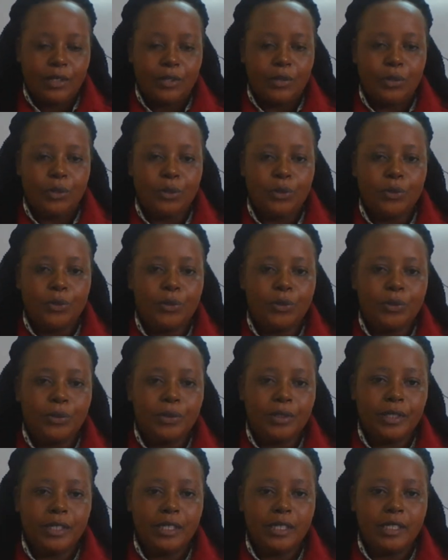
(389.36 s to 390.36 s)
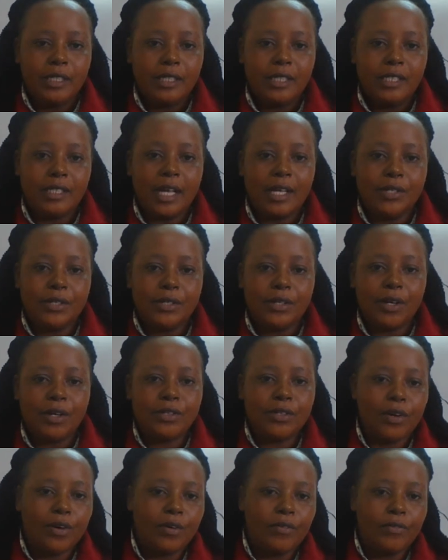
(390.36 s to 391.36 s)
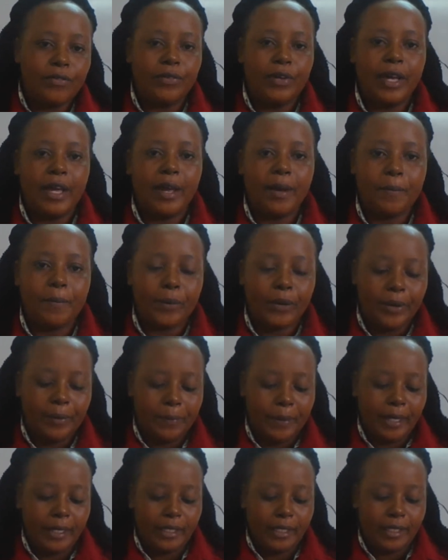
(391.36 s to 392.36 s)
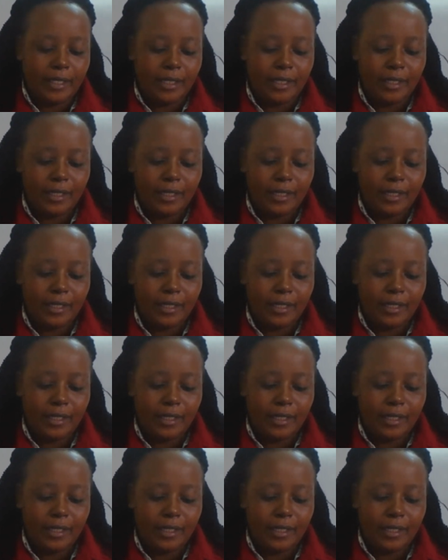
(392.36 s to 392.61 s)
2, it is a source of employment.